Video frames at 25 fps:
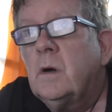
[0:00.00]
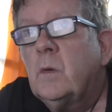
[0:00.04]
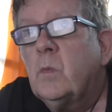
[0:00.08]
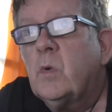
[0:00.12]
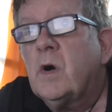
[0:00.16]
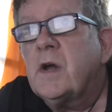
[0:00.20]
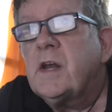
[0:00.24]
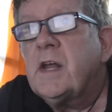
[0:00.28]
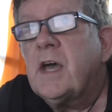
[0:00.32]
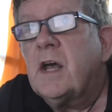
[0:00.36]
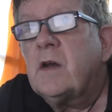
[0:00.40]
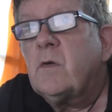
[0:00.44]

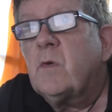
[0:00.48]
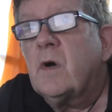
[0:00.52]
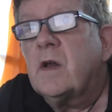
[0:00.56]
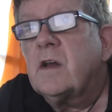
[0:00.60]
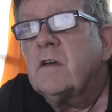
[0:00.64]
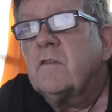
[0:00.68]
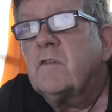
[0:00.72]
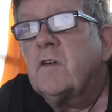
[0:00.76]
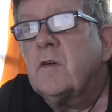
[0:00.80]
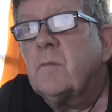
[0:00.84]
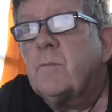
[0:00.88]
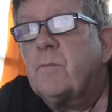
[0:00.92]
One had
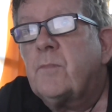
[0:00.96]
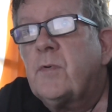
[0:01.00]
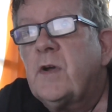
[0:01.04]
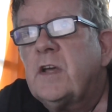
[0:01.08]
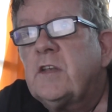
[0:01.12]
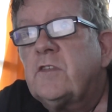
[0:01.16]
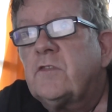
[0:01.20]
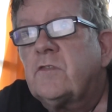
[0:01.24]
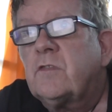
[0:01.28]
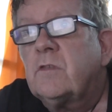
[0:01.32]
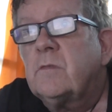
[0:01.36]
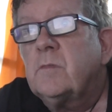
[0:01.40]
one of her
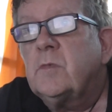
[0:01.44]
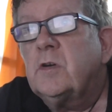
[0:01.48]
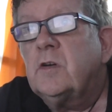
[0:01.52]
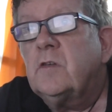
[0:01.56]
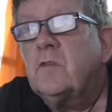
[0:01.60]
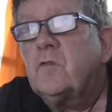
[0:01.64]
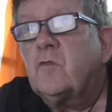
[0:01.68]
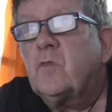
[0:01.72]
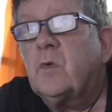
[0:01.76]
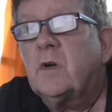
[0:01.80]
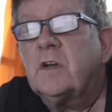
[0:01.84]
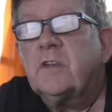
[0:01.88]
breasts
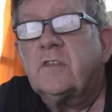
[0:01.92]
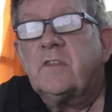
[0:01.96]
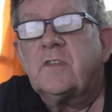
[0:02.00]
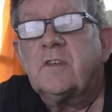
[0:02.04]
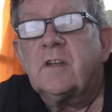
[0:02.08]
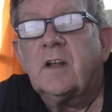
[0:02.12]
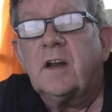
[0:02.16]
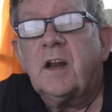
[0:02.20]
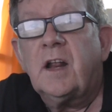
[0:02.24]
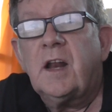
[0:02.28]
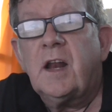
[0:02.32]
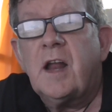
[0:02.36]
removed while
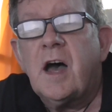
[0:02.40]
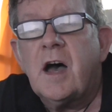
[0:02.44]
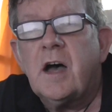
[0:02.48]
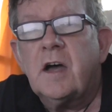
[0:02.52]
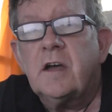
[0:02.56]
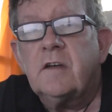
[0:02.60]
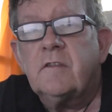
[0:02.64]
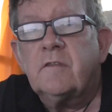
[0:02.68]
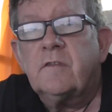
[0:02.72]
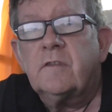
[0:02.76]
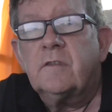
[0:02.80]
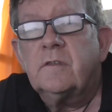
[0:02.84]
still
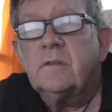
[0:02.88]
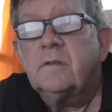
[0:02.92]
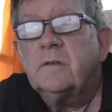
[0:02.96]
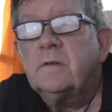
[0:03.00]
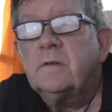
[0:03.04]
alive.